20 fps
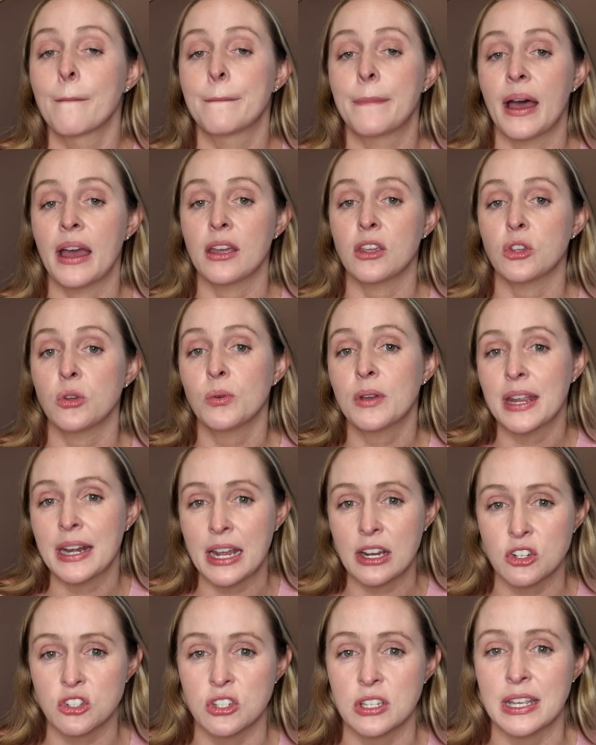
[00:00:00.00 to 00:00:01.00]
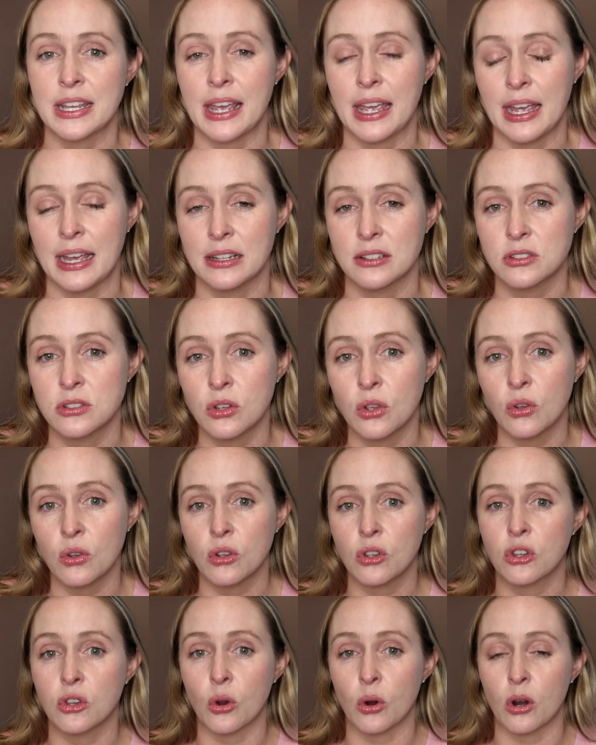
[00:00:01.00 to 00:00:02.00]
but you can actually cancel
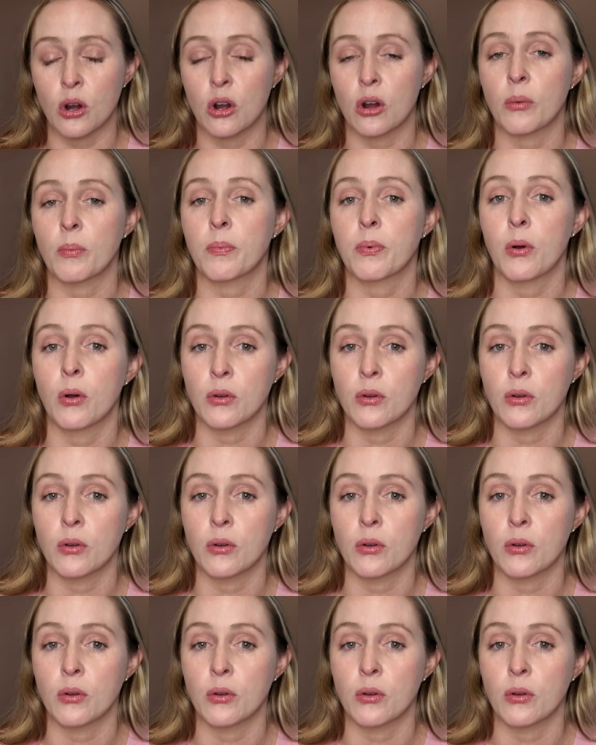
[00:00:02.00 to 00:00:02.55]
your